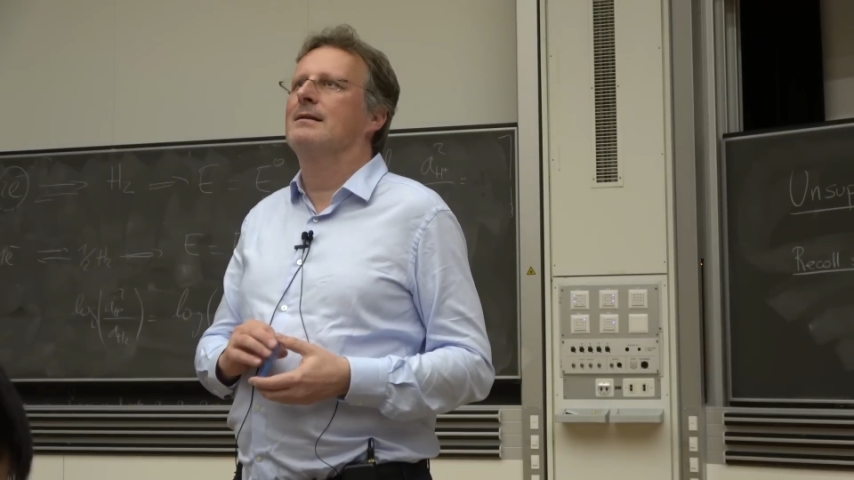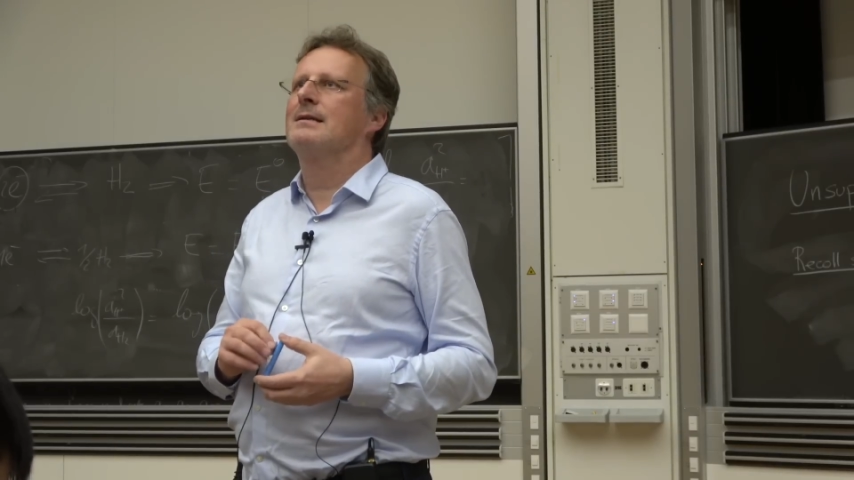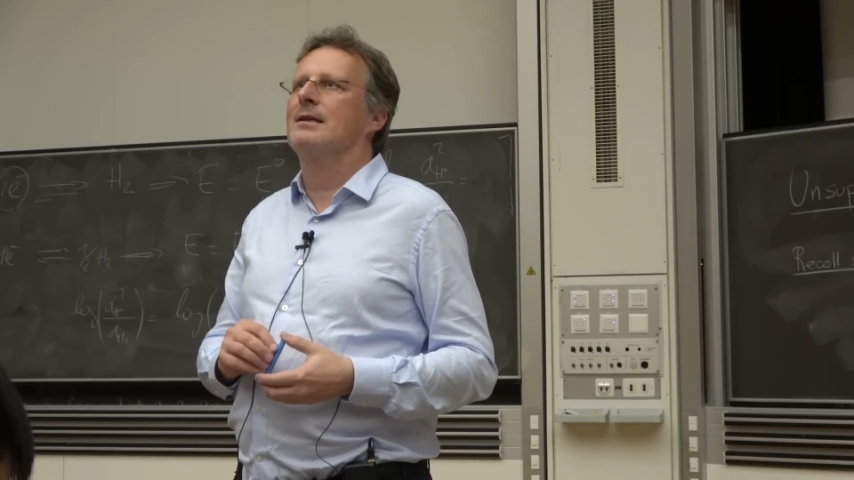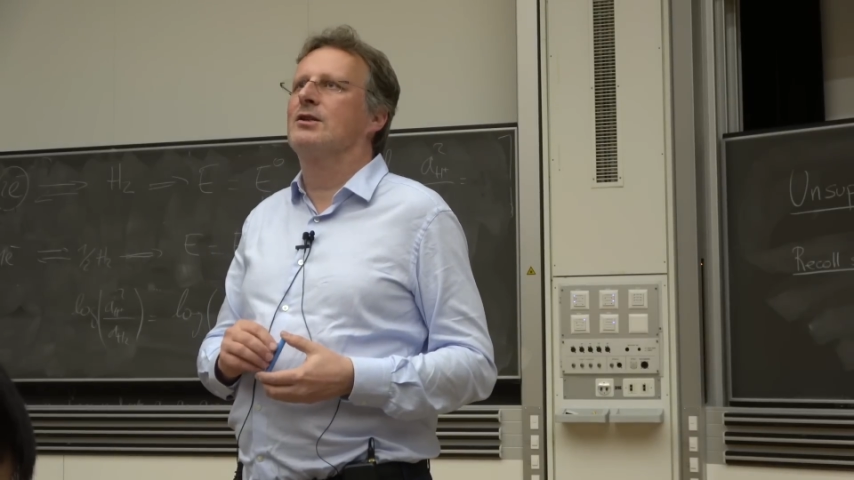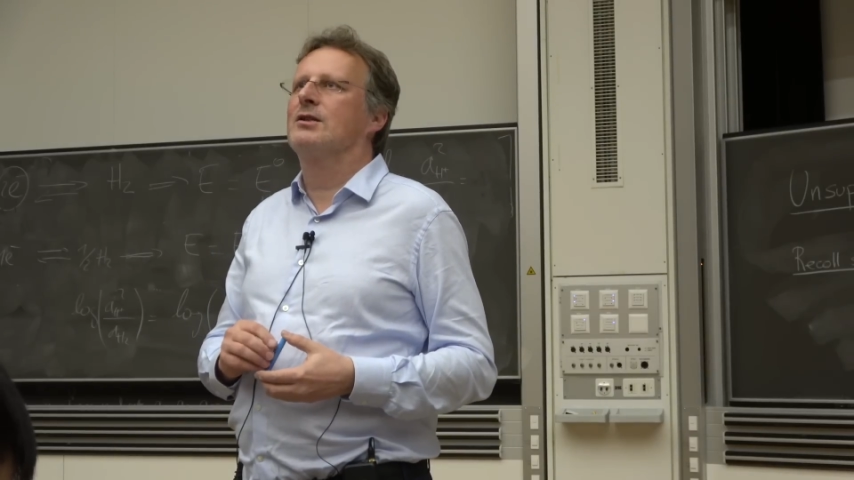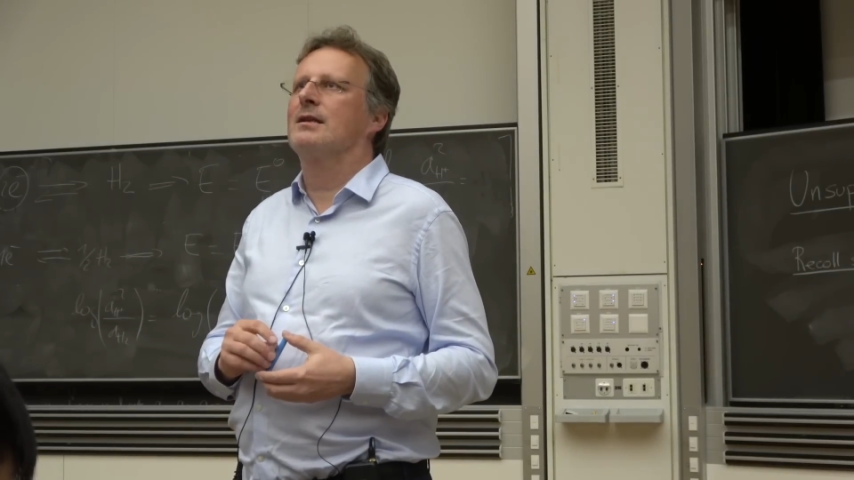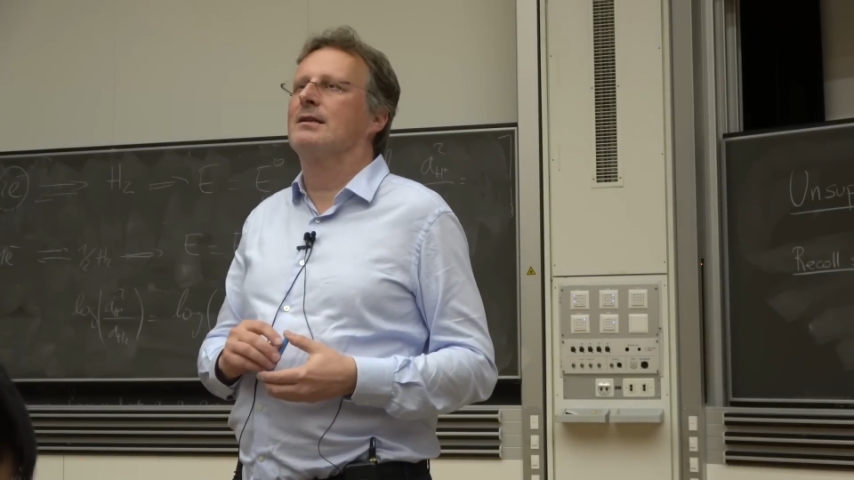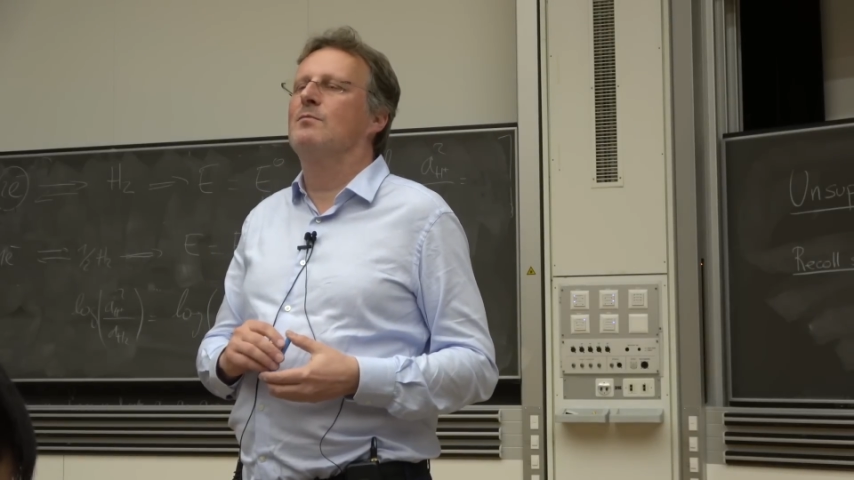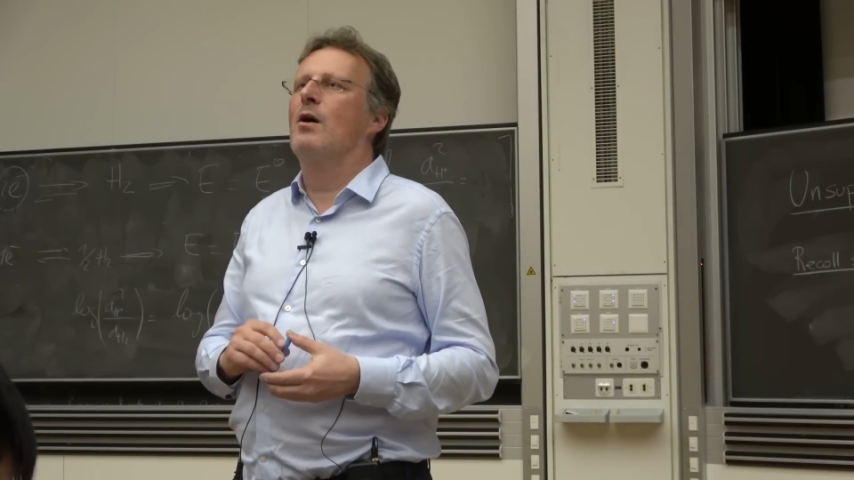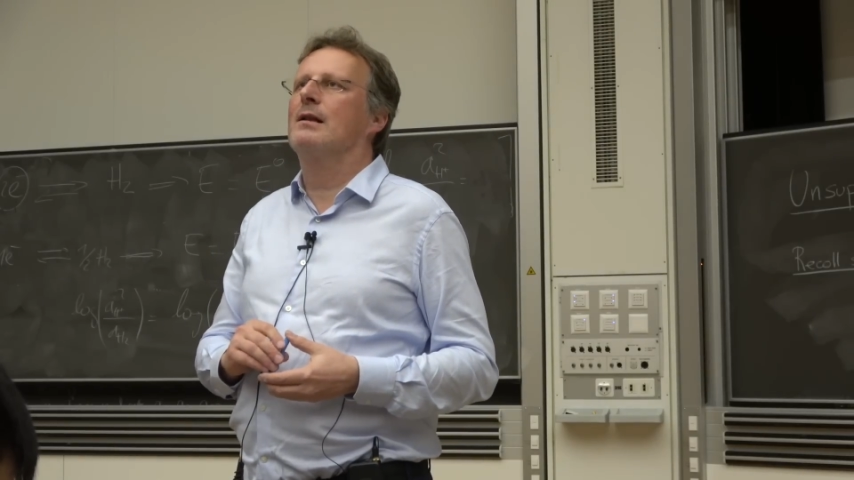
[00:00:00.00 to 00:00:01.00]

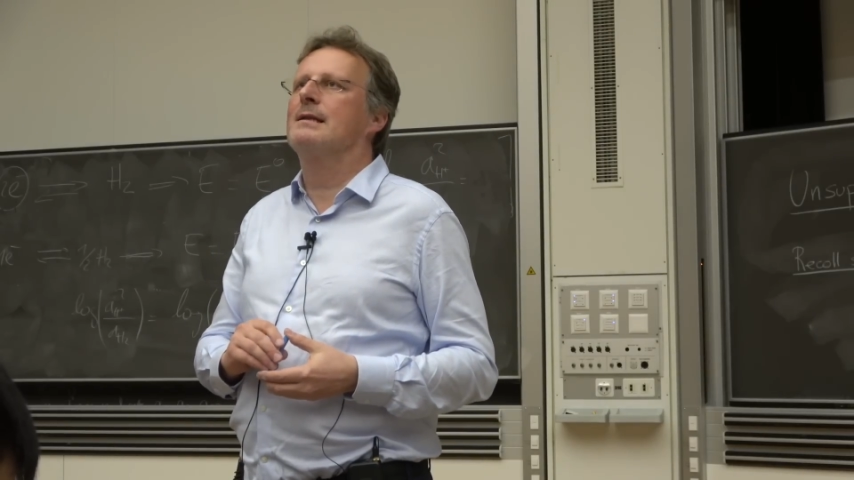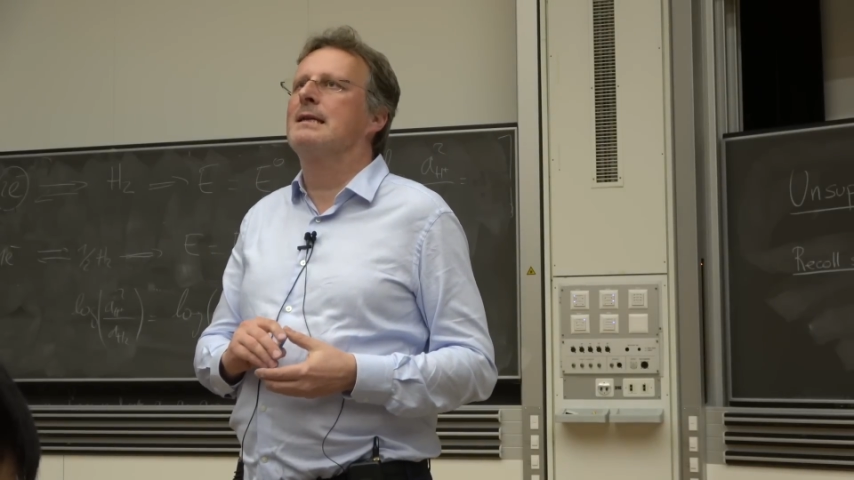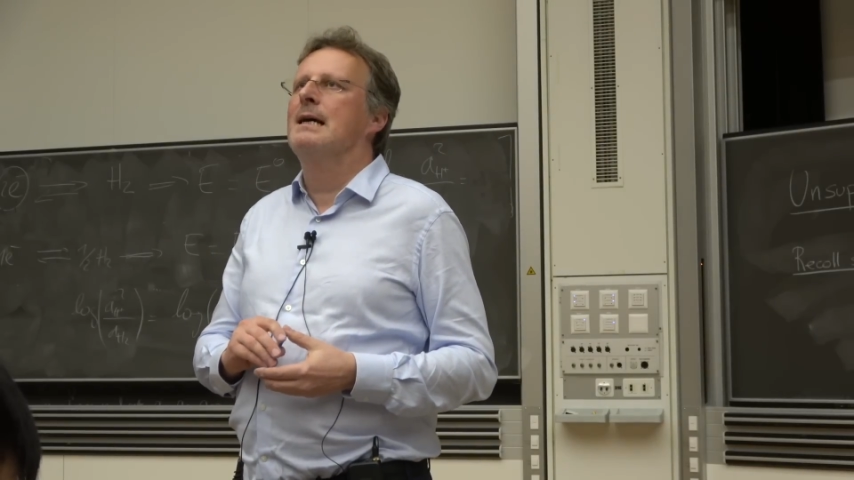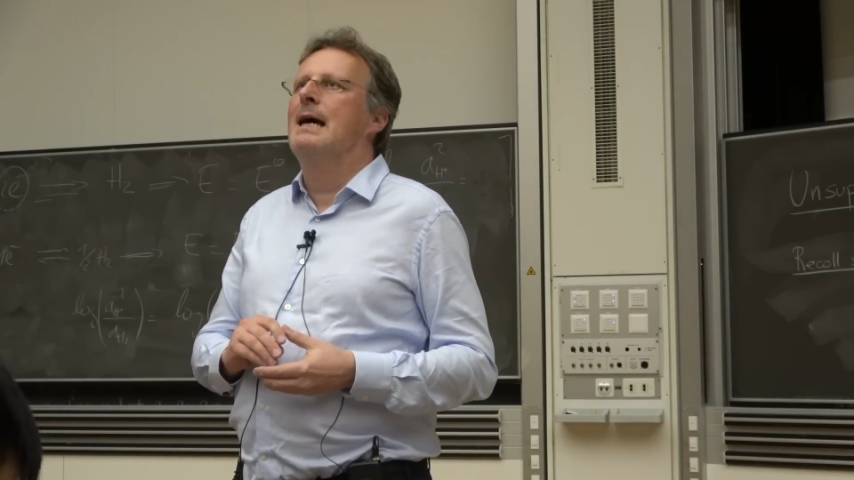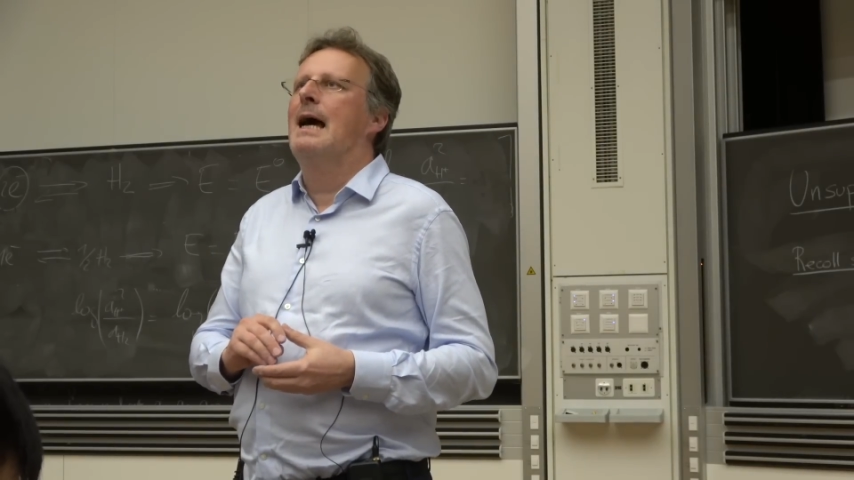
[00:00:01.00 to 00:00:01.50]
such models,